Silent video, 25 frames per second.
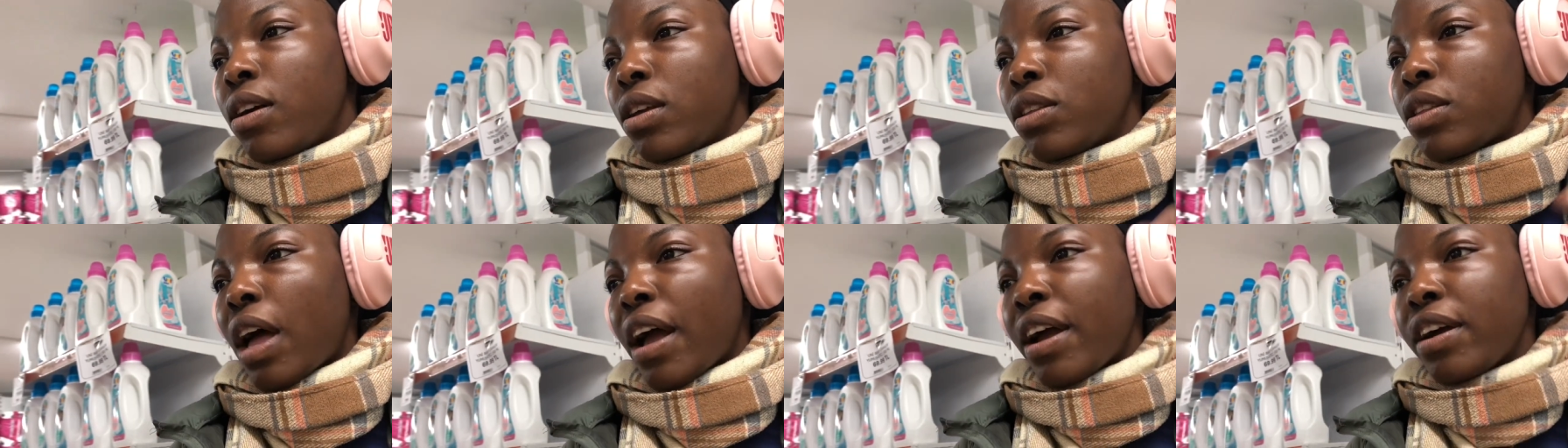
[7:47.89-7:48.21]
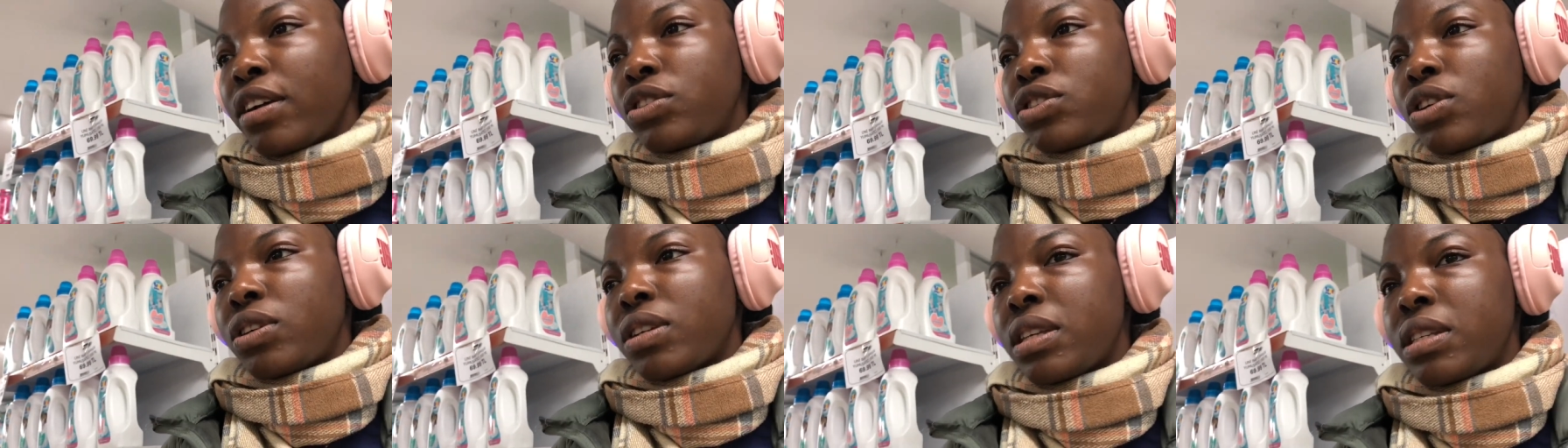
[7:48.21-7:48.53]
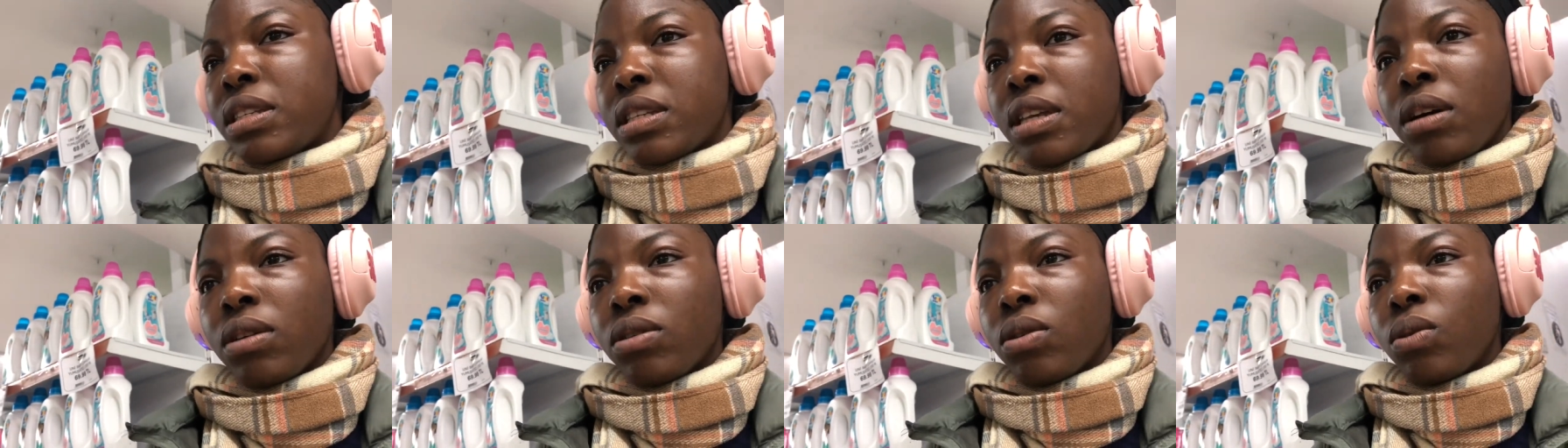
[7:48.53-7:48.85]
are you sure this
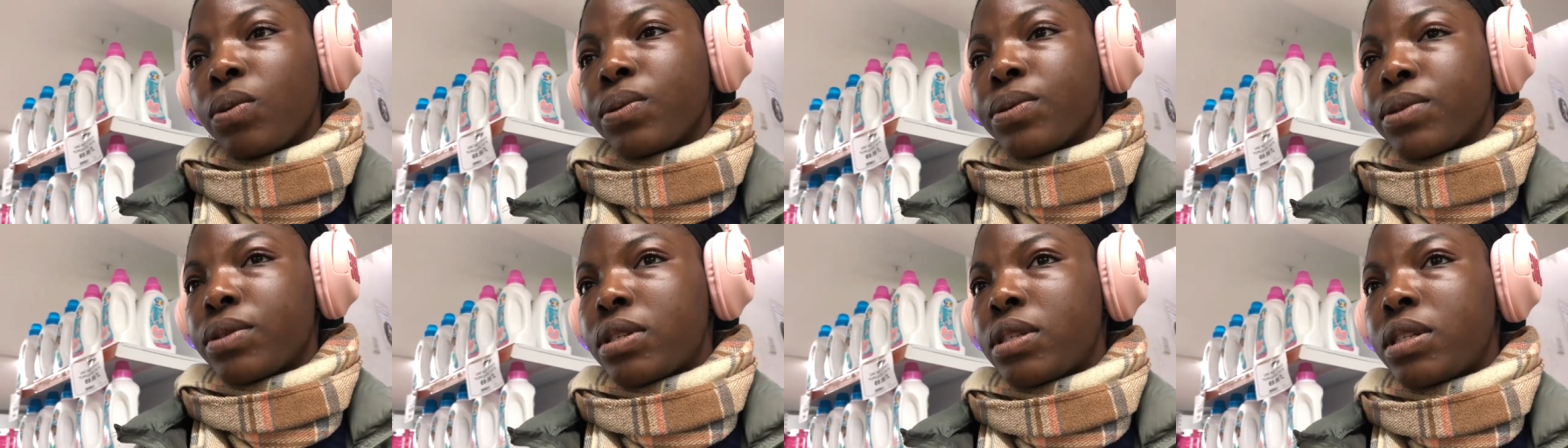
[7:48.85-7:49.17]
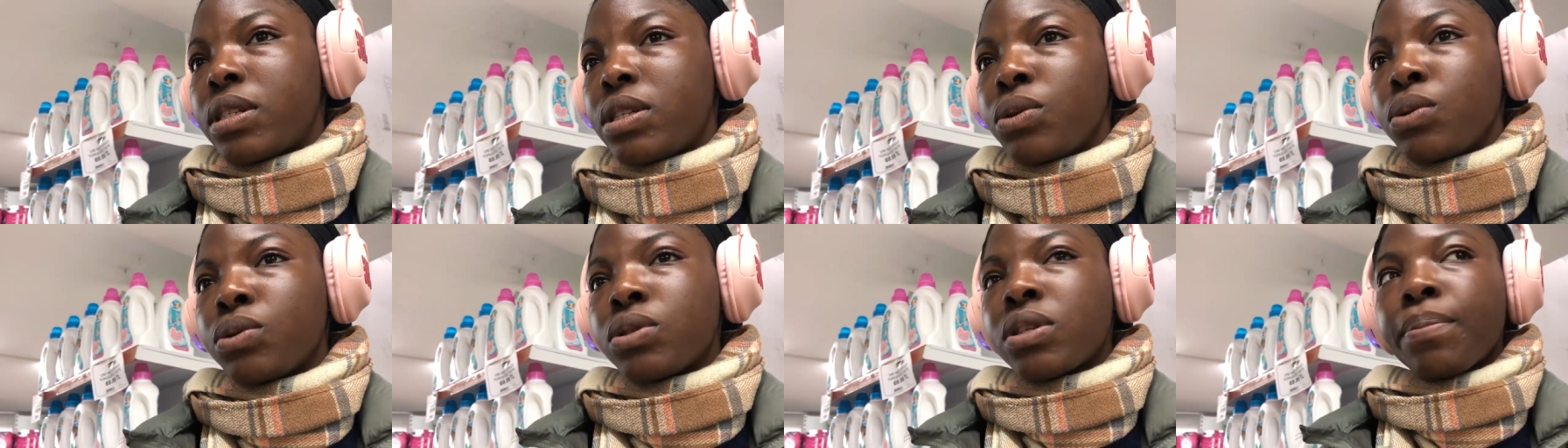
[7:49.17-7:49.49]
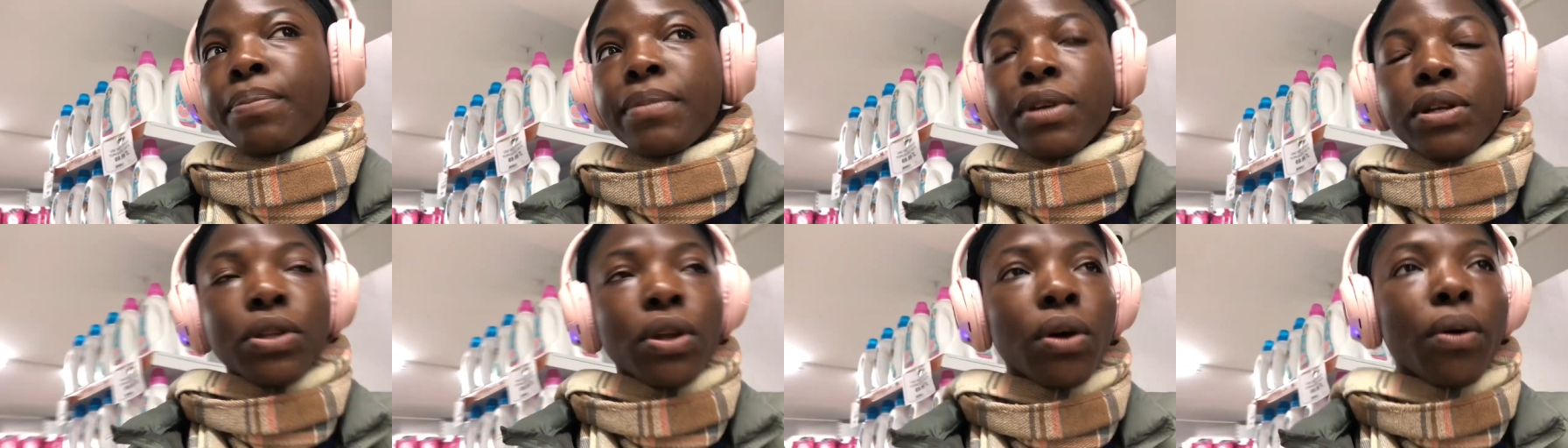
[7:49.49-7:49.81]
girl don't want to steal
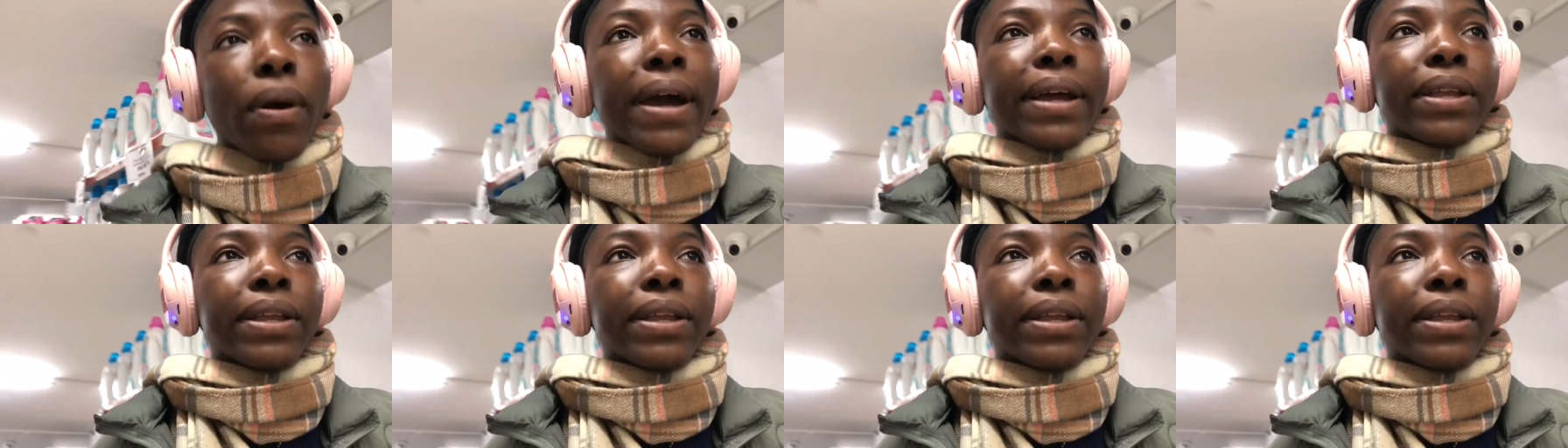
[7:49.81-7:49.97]
something no